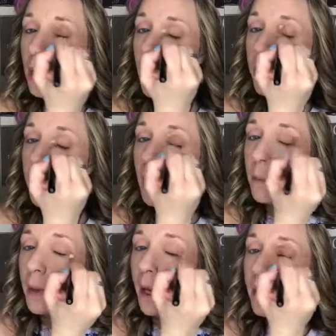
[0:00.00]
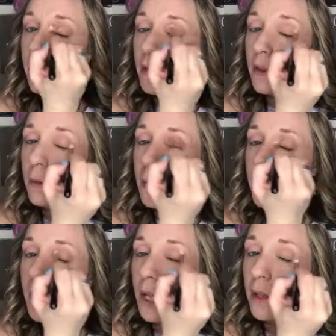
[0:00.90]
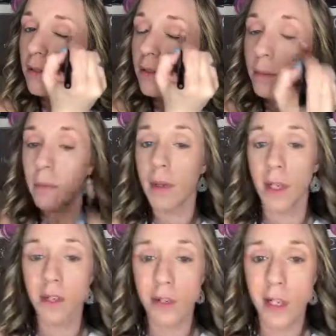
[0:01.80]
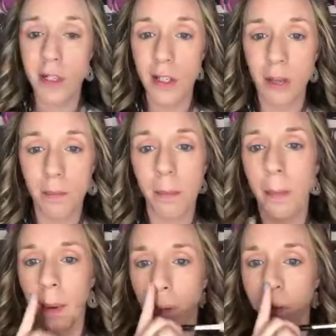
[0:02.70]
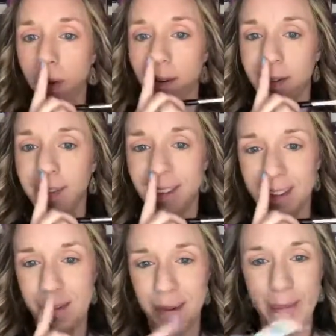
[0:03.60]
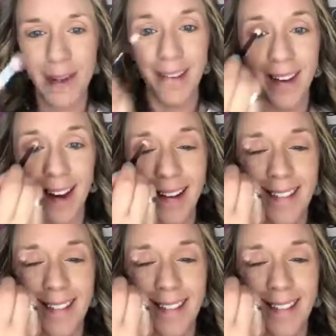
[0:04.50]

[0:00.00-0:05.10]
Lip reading: And I think I may have a little bit of a color from yesterday's look, but we'll be okay.